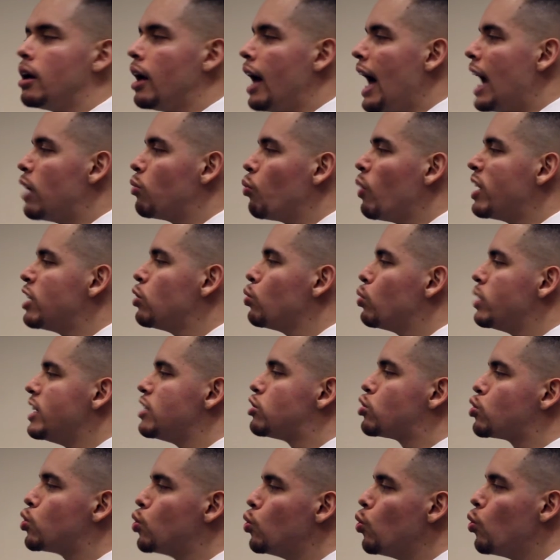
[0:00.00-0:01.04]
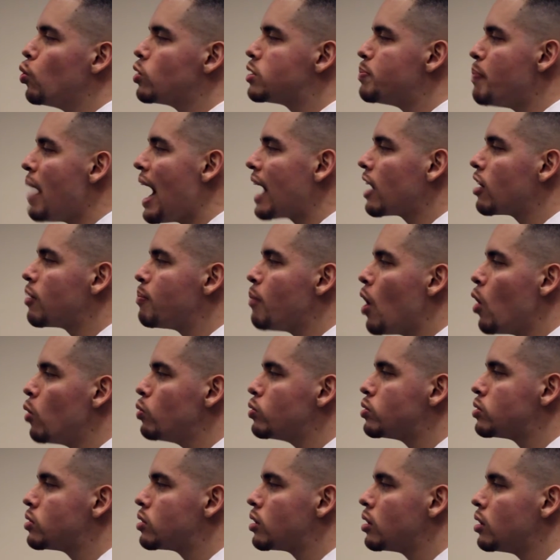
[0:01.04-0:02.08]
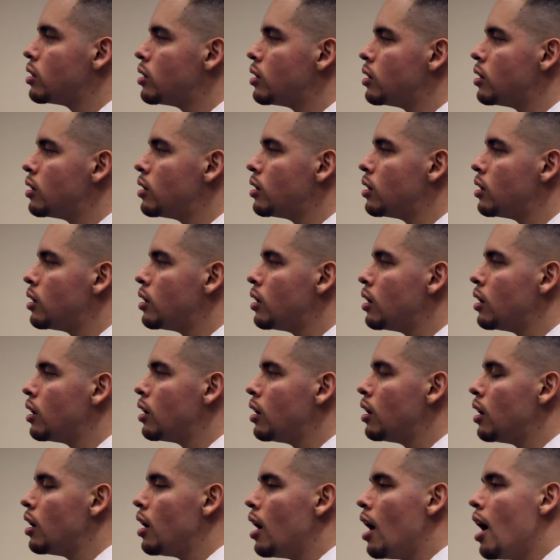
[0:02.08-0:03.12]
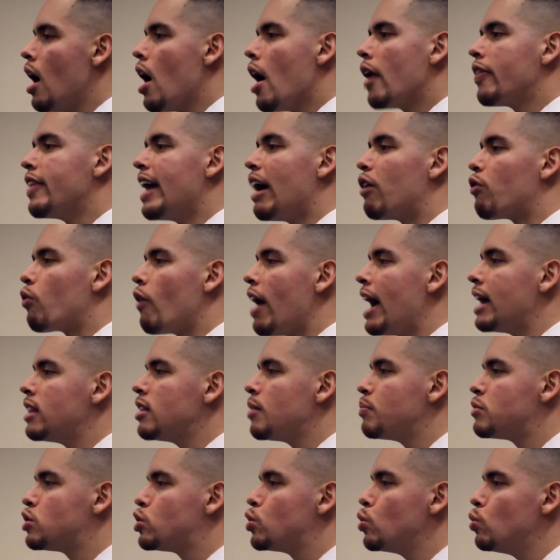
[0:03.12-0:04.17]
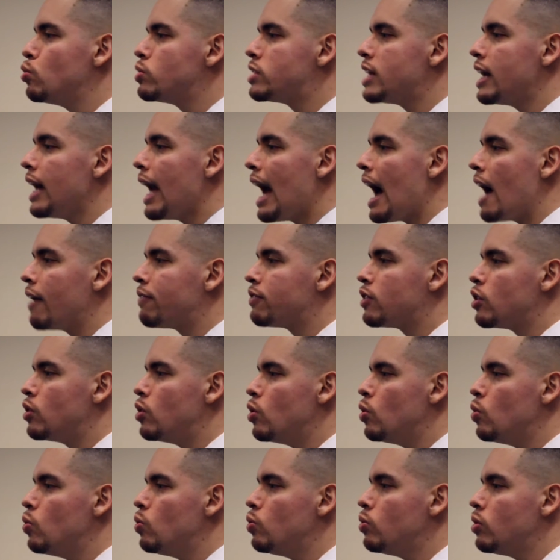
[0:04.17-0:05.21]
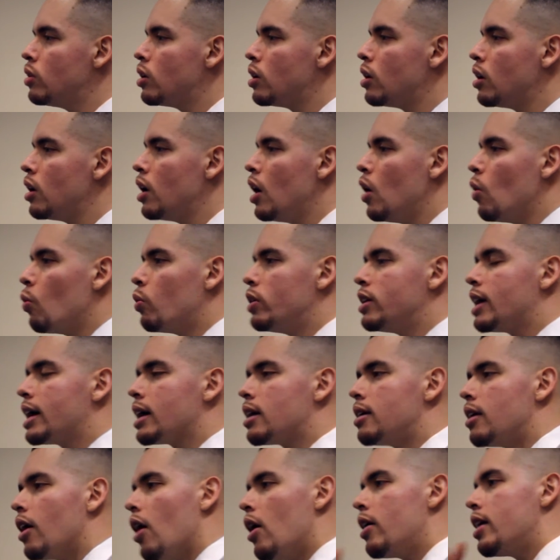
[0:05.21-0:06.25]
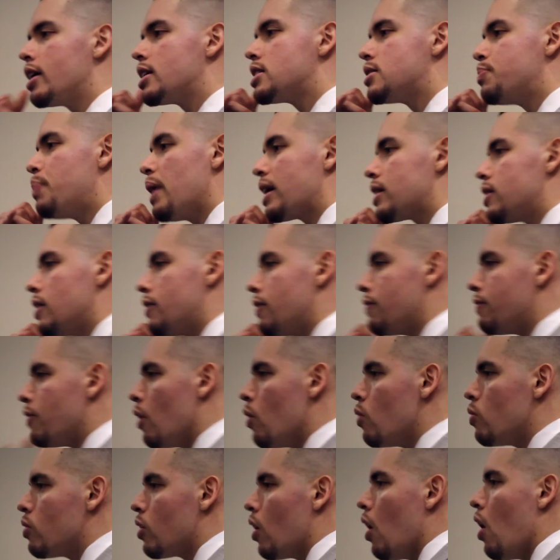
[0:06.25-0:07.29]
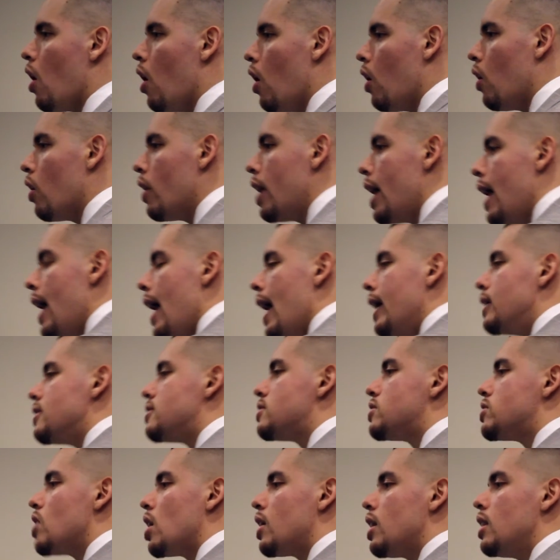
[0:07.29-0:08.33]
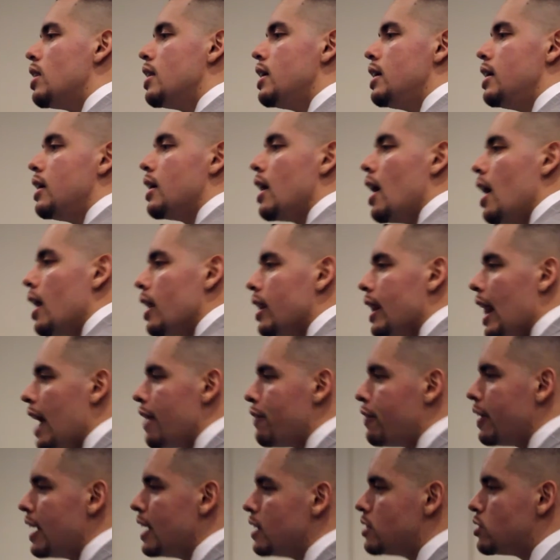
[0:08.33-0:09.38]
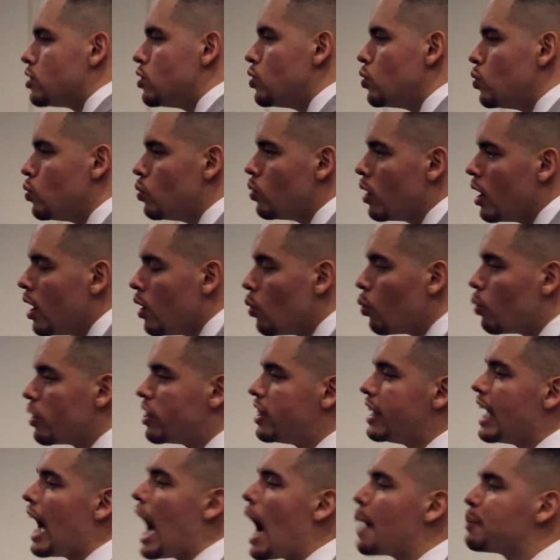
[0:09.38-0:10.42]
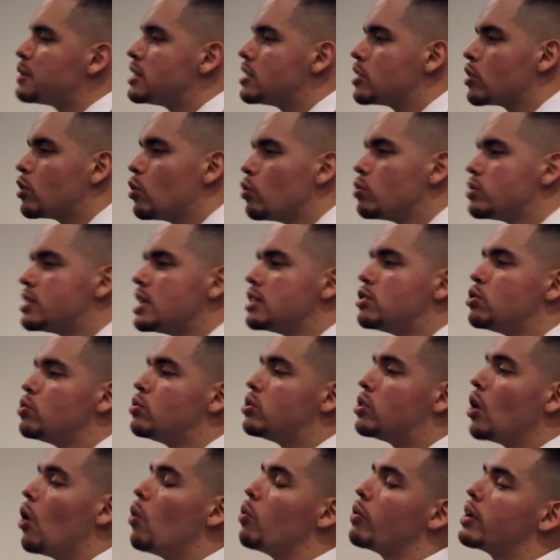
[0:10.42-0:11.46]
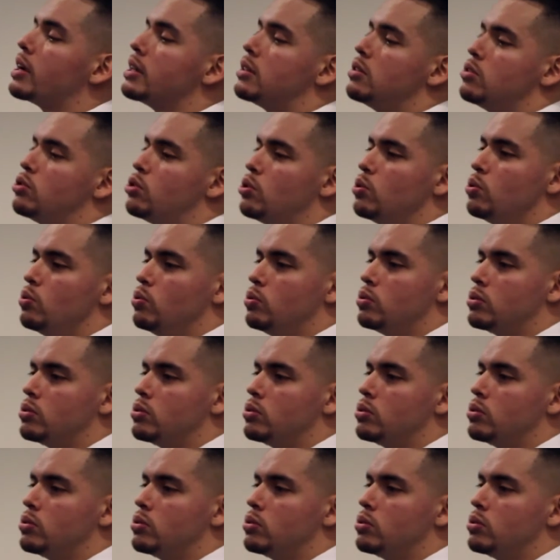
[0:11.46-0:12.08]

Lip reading: And when do these tools matter most? On that random Tuesday afternoon, when you get an unexpected phone call and suddenly life hits you with the obstacles that you don't get to choose.